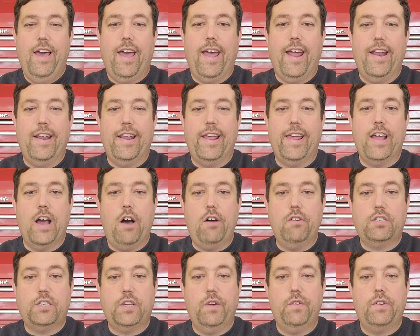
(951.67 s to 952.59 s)
And He
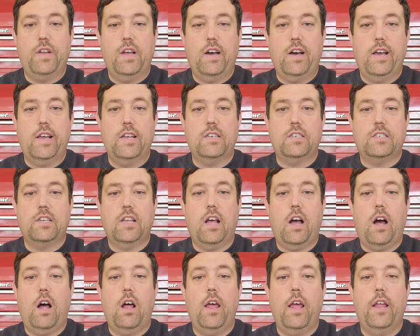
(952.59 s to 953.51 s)
also does
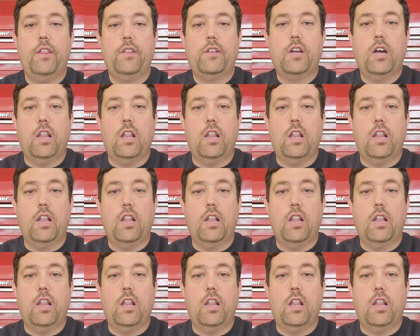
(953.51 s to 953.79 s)
in